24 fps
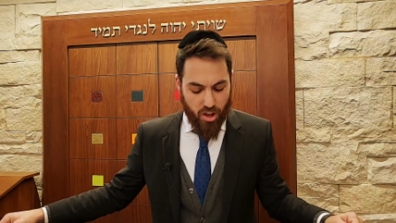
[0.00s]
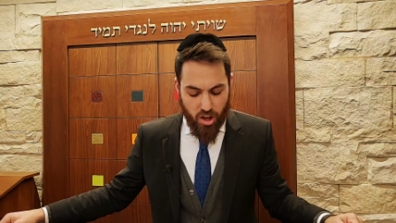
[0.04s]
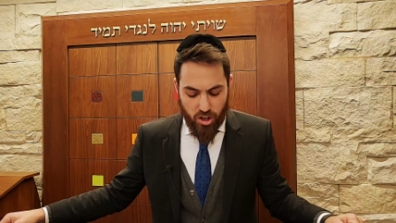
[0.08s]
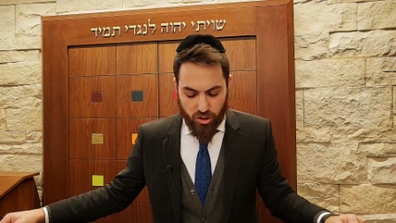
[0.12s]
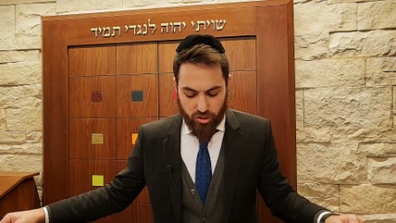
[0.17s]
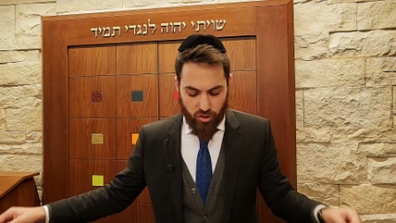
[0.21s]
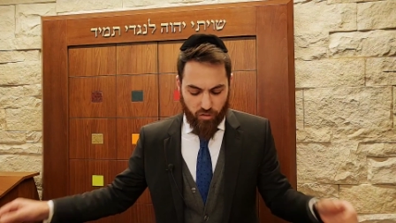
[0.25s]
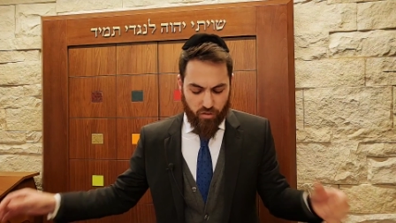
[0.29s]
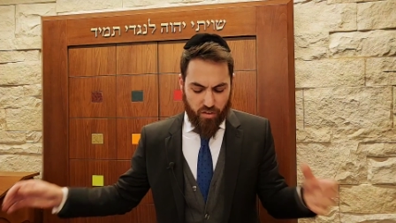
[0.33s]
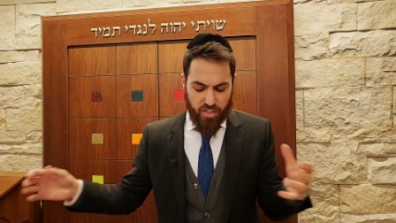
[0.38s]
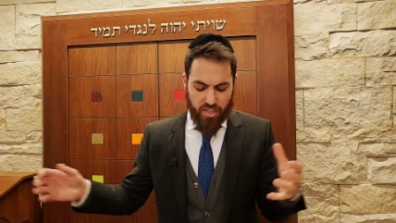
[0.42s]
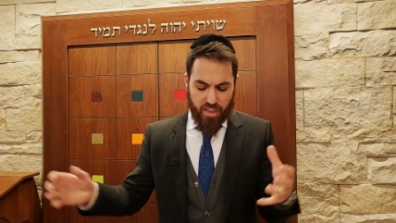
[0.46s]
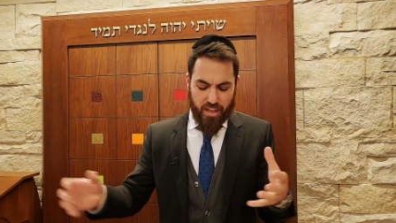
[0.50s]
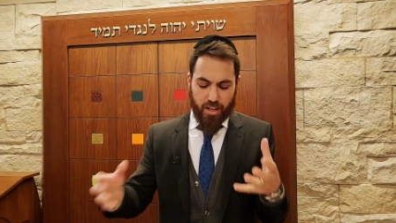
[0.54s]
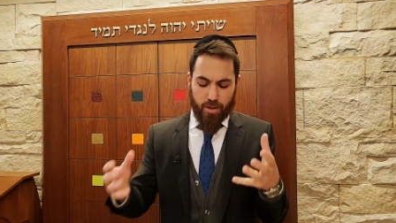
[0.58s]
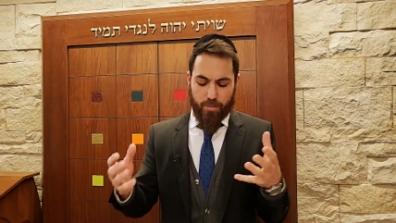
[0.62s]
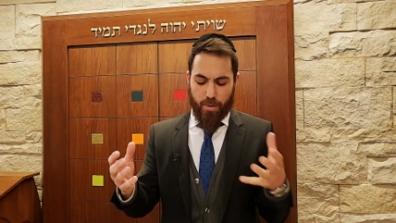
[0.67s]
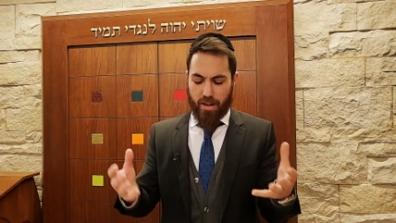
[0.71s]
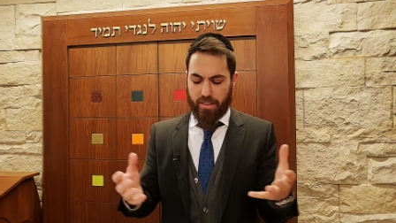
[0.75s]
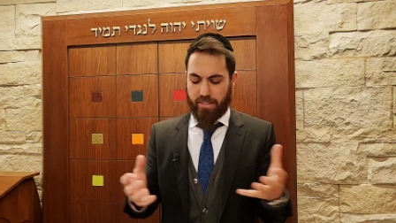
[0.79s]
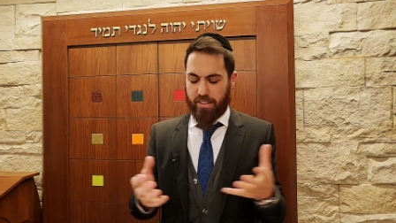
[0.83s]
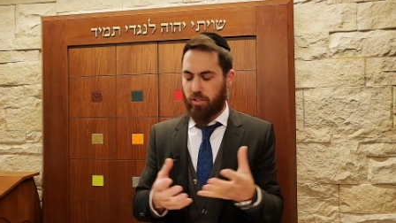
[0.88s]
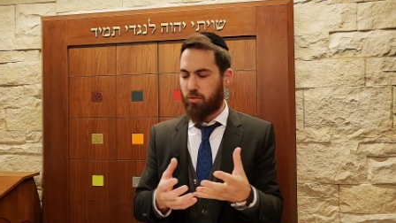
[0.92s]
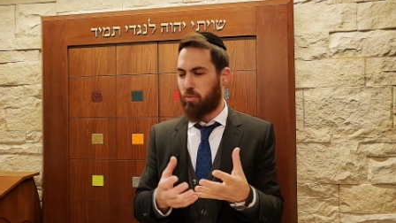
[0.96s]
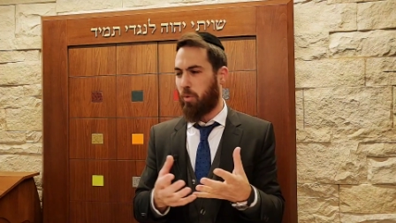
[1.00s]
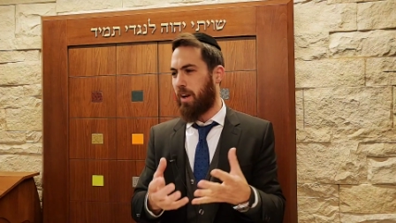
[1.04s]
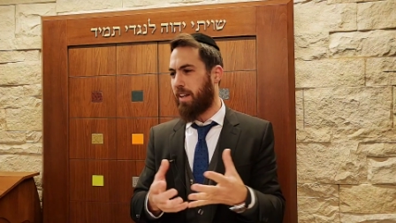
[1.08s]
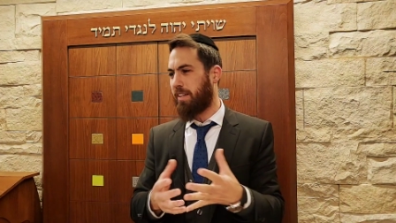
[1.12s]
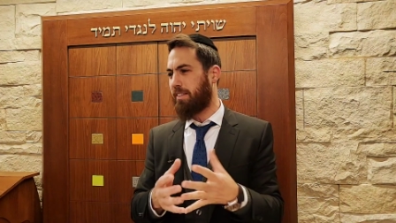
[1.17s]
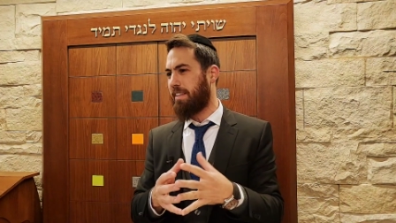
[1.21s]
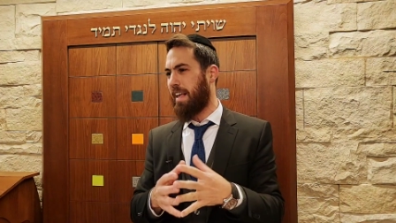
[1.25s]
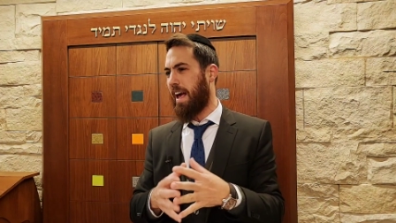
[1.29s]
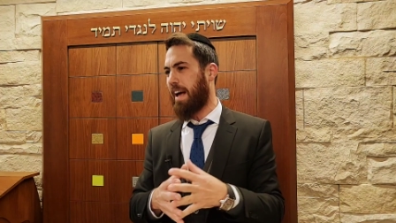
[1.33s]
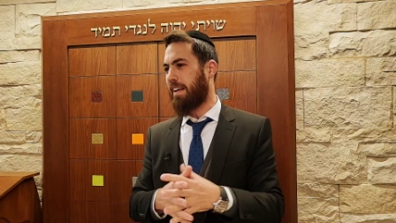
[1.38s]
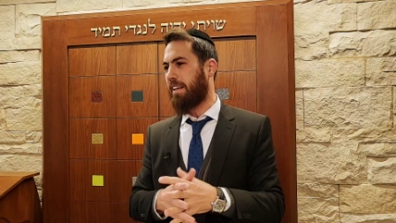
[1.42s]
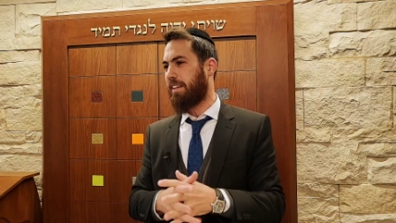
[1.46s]
So if you think about this, what
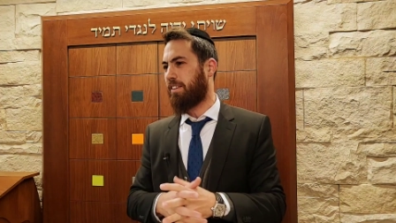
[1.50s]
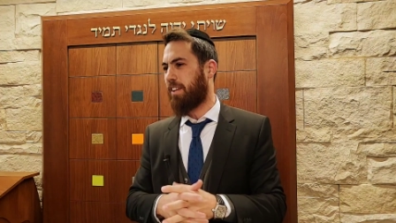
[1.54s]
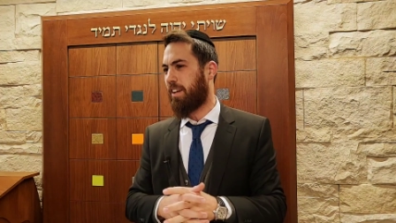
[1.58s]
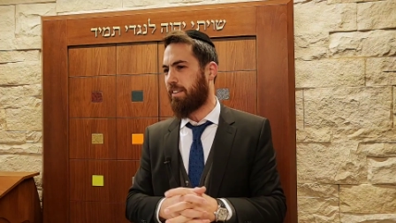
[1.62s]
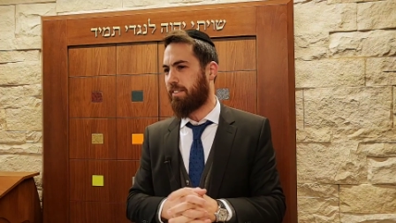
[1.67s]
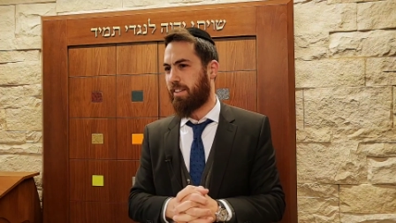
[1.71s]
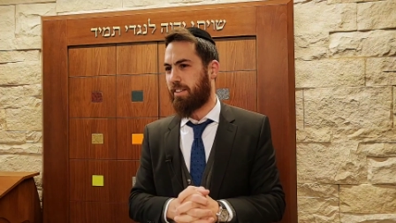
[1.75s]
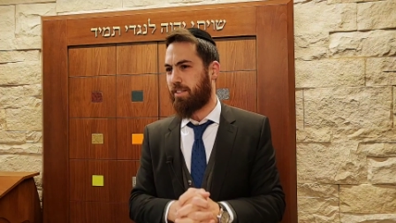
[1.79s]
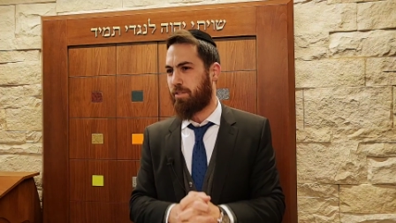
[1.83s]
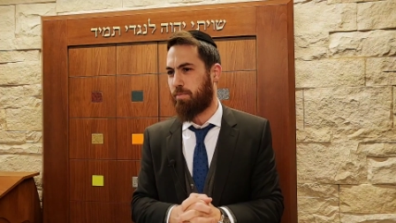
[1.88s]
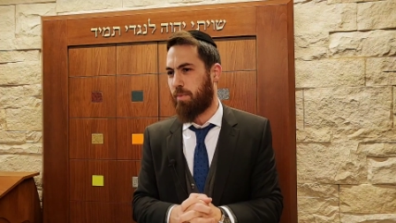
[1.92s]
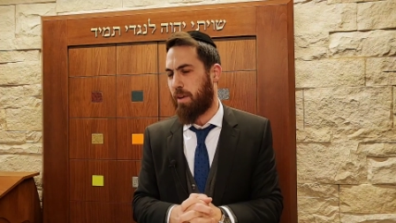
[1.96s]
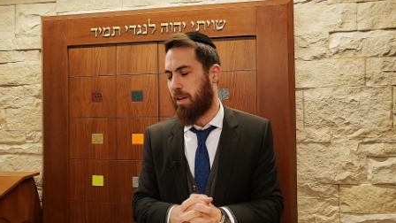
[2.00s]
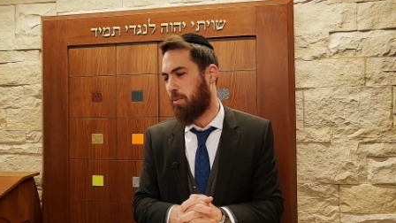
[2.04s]
exactly does this mean?